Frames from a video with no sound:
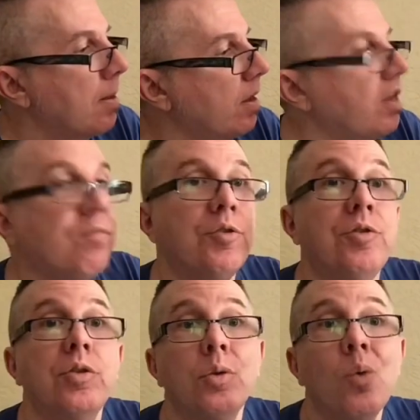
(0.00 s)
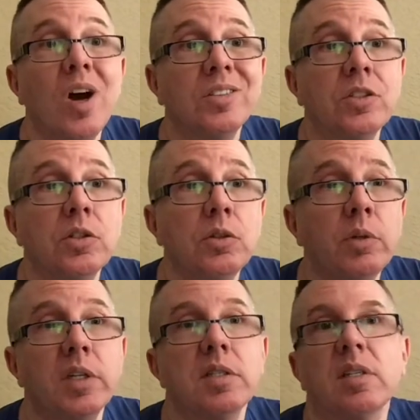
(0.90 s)
If you do want to,
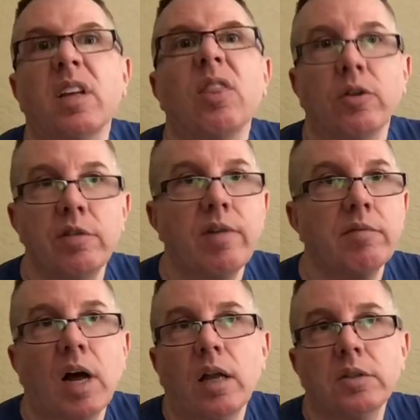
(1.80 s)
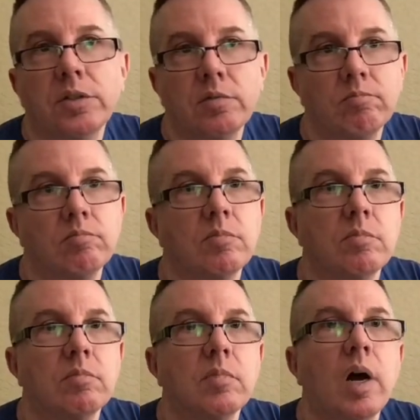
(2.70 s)
it's like $35,
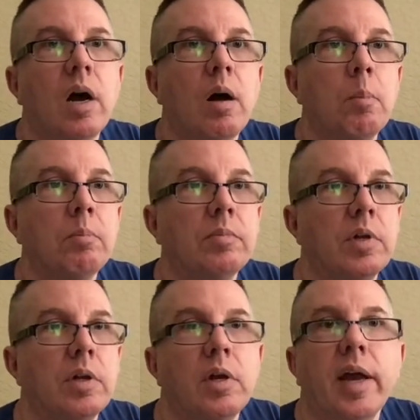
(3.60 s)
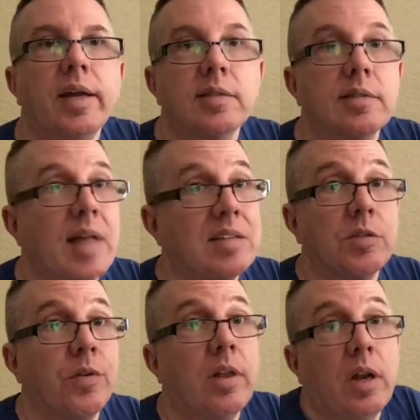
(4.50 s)
and that's
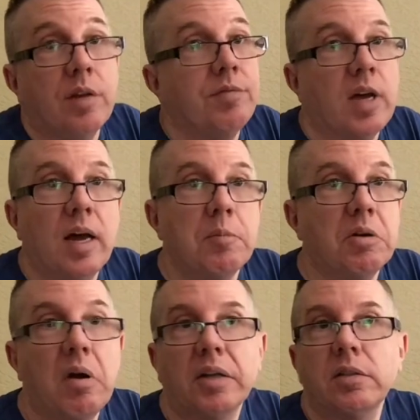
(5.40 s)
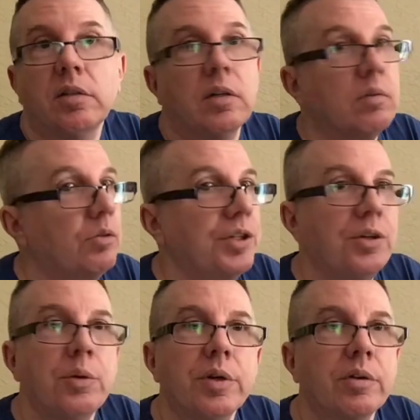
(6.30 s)
for the lifetime. You don't have to
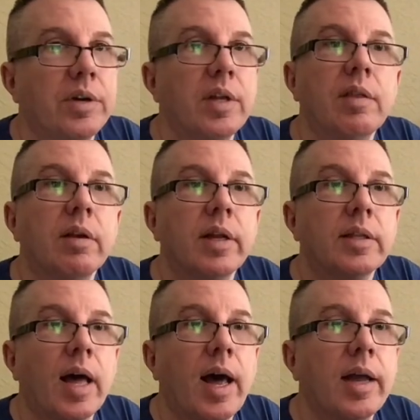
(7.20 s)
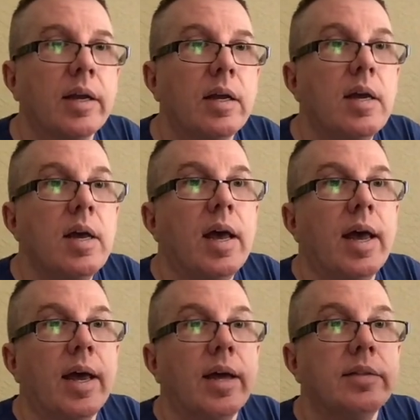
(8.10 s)
renew it or anything like that.
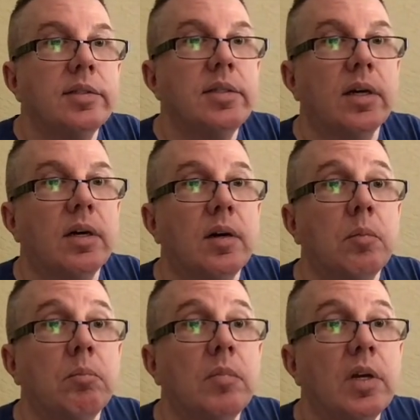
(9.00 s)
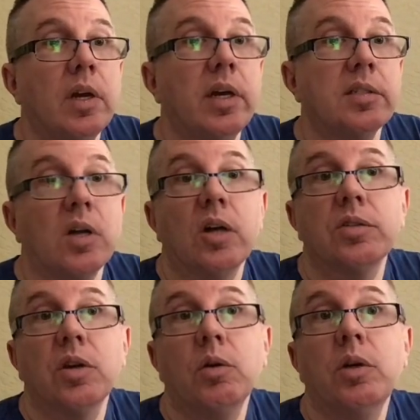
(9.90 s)
And it's
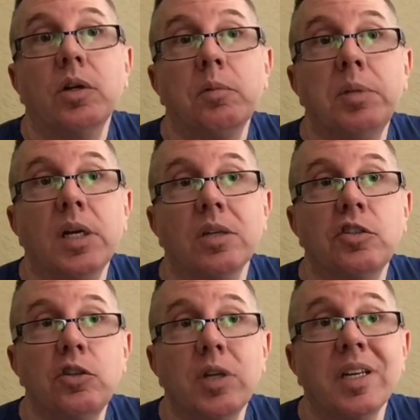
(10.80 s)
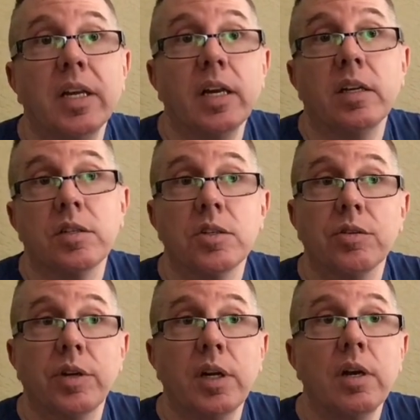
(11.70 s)
also good because you can get history